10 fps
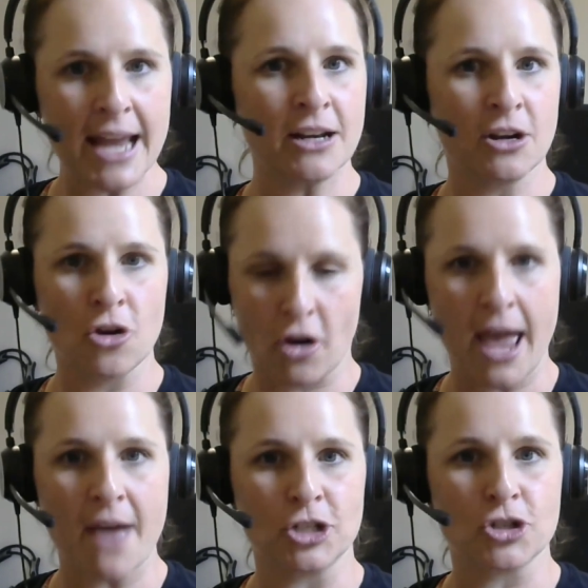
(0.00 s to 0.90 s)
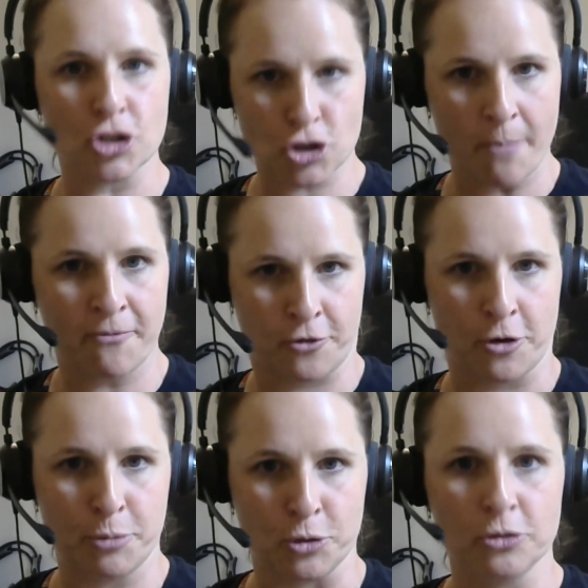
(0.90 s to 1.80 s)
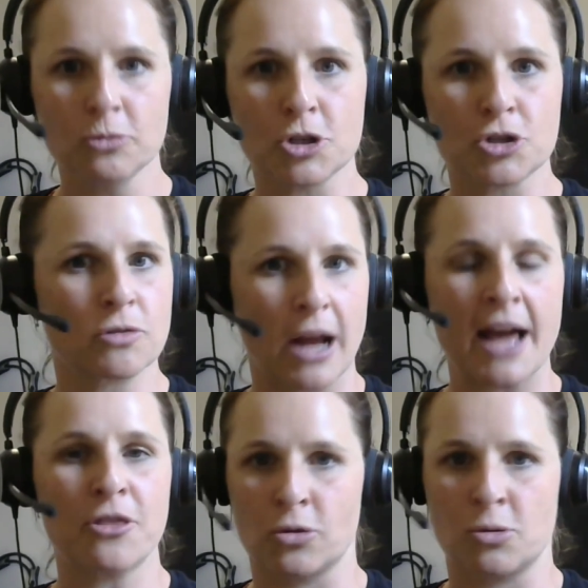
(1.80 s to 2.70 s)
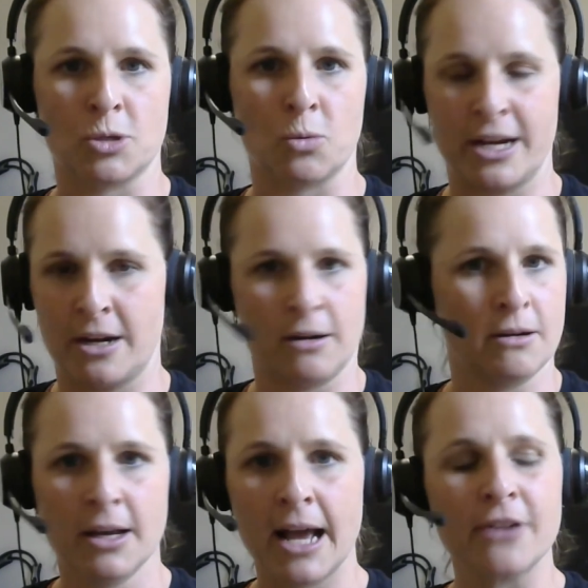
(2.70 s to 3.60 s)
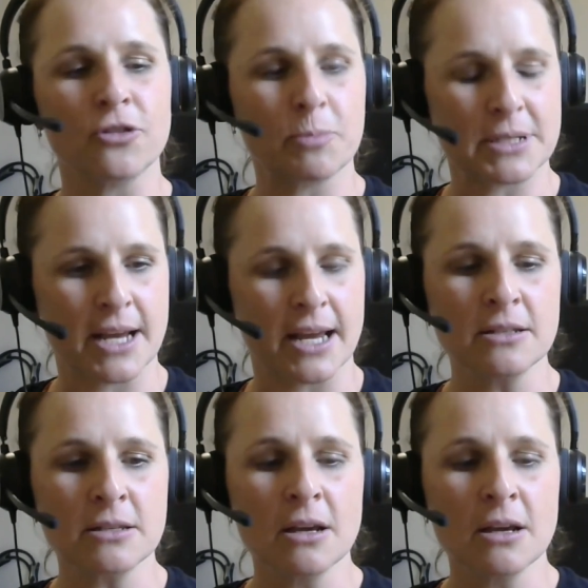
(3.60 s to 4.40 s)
A, not having to stop for a poo, which I thought was a win 100%.